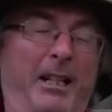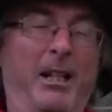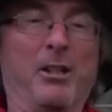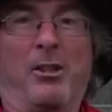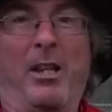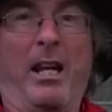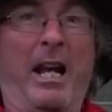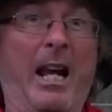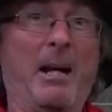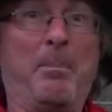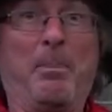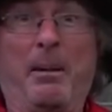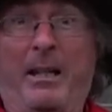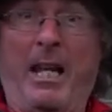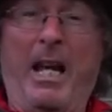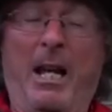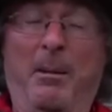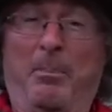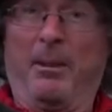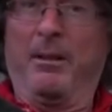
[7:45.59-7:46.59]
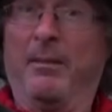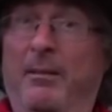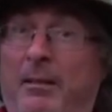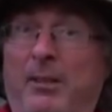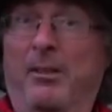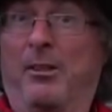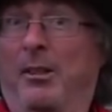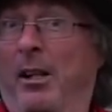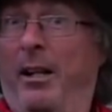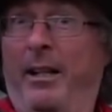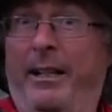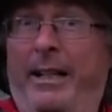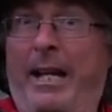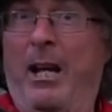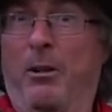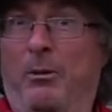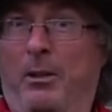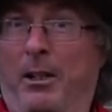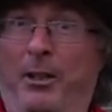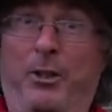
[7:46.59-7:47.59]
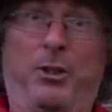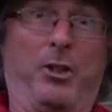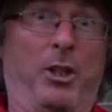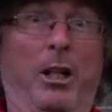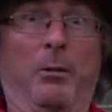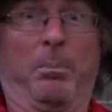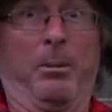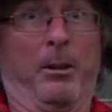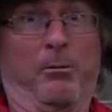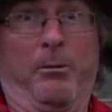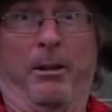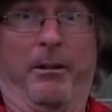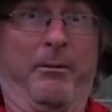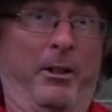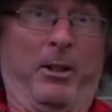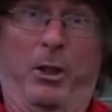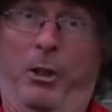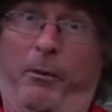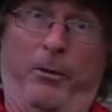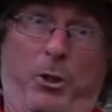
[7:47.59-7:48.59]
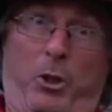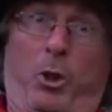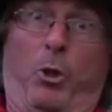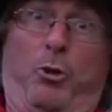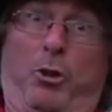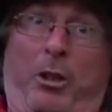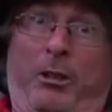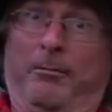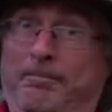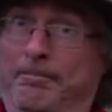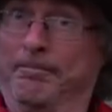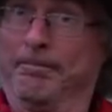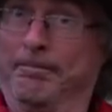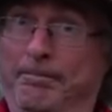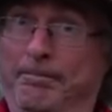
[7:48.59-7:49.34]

Here's the happy camper signing out on the Shelburne River in Nova Scotia.